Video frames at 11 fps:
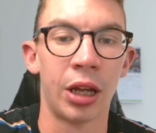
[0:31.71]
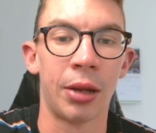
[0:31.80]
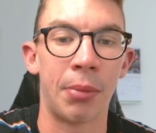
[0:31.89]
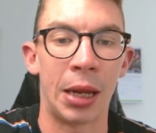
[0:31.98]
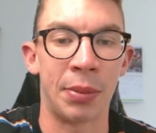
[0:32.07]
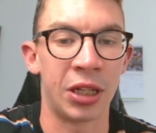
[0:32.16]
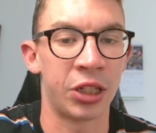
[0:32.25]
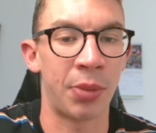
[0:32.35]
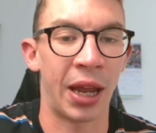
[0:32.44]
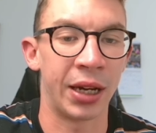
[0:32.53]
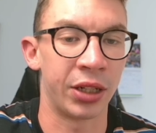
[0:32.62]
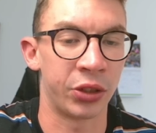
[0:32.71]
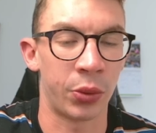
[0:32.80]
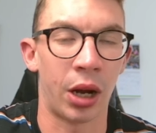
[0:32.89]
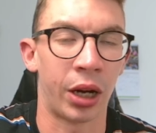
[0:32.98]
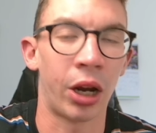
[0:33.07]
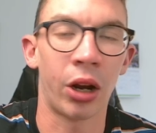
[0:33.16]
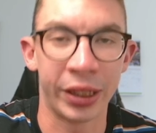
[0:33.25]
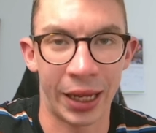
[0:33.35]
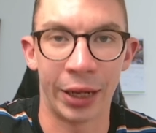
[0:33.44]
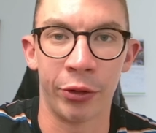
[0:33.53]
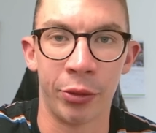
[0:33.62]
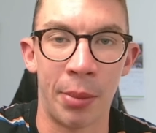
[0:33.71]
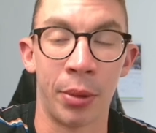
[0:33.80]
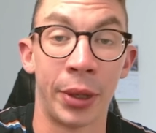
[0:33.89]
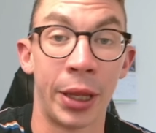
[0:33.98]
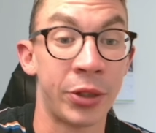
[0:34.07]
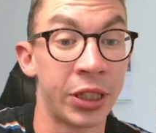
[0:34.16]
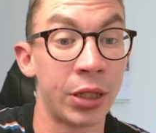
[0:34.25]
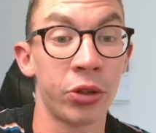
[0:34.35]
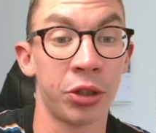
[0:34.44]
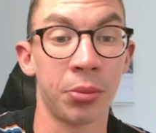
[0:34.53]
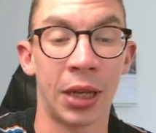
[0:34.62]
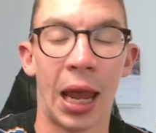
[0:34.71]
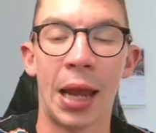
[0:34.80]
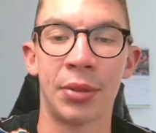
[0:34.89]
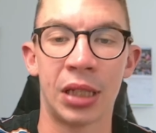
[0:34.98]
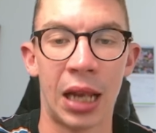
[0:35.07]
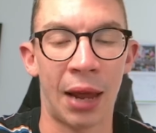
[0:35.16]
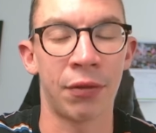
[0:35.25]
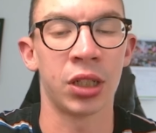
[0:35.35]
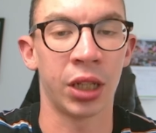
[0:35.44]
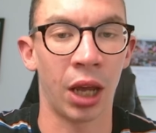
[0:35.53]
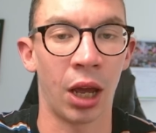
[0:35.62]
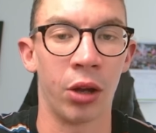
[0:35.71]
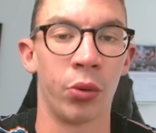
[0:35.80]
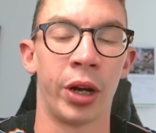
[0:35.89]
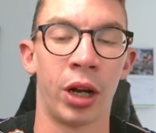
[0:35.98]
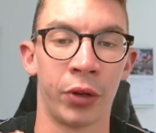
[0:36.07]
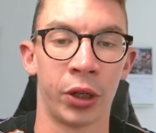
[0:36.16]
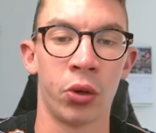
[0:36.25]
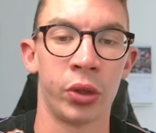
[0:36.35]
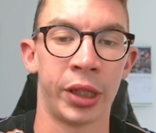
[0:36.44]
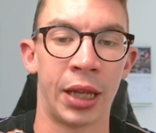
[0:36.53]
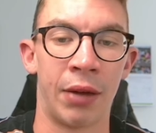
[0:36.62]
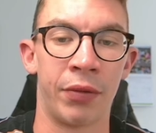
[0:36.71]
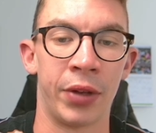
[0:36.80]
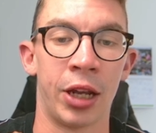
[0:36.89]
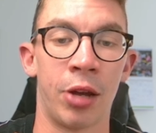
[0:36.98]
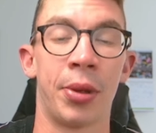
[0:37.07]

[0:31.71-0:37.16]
maybe Spain as well. I can't exactly remember, but there were still some games left to go when I recorded that video.